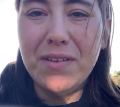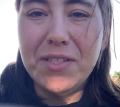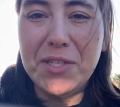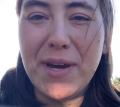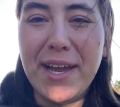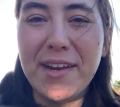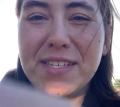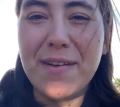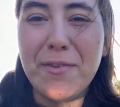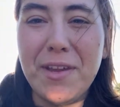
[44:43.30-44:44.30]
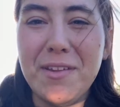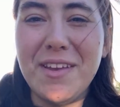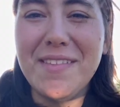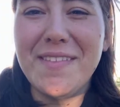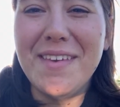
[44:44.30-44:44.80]
Do hikers have
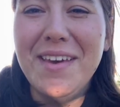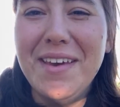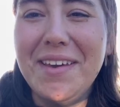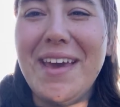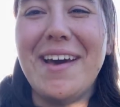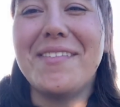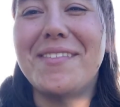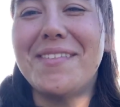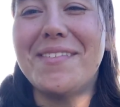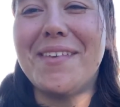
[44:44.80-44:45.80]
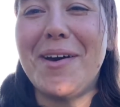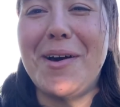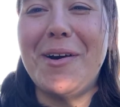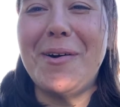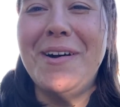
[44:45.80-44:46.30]
reunions? Yes,
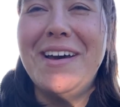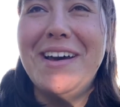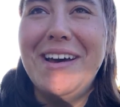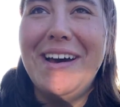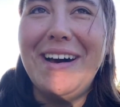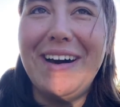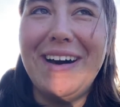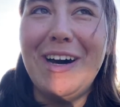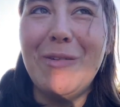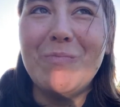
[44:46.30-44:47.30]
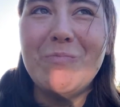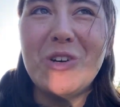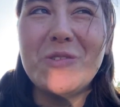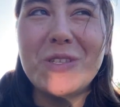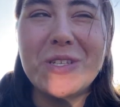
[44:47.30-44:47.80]
so
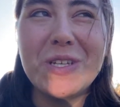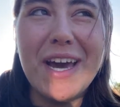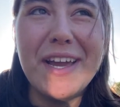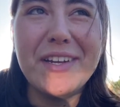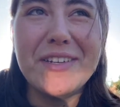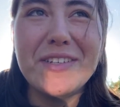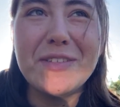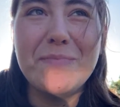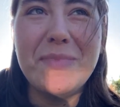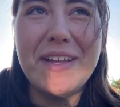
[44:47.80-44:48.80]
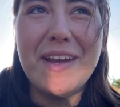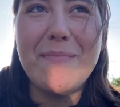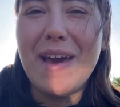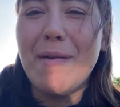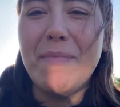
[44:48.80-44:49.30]
most hikers meet
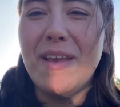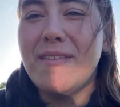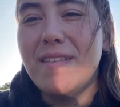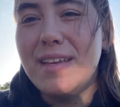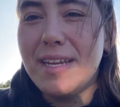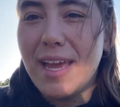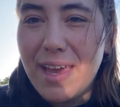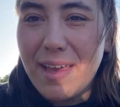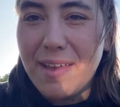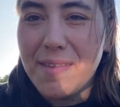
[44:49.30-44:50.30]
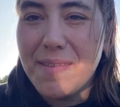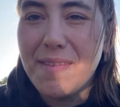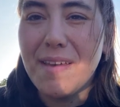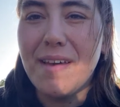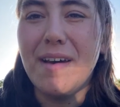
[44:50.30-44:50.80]
up at PCT
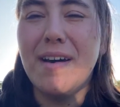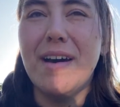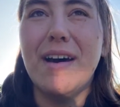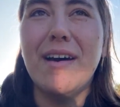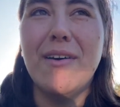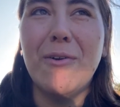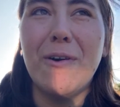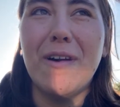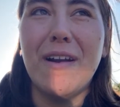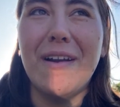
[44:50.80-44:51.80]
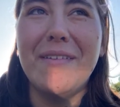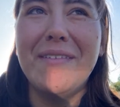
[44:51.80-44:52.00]
days or